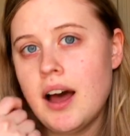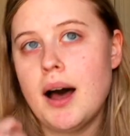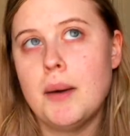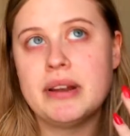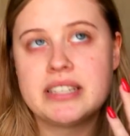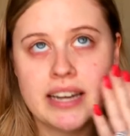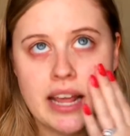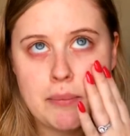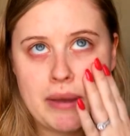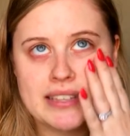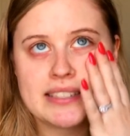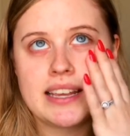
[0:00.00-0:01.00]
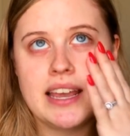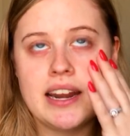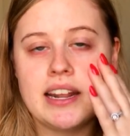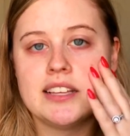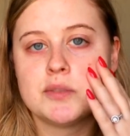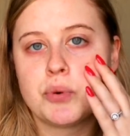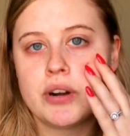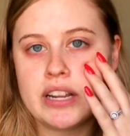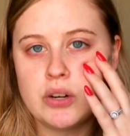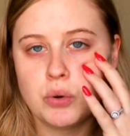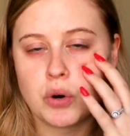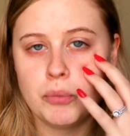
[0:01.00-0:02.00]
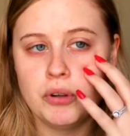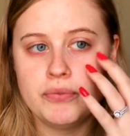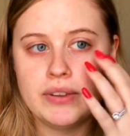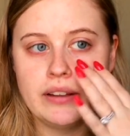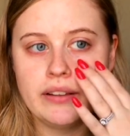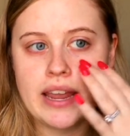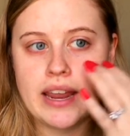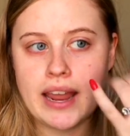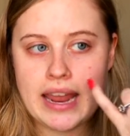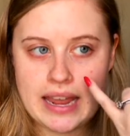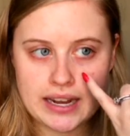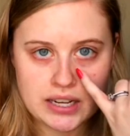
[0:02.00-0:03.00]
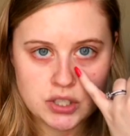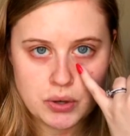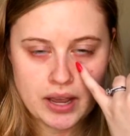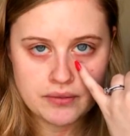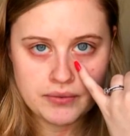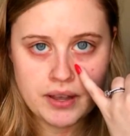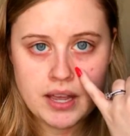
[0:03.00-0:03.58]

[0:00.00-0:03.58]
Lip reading: But today my skin is pretty normal feeling and I do have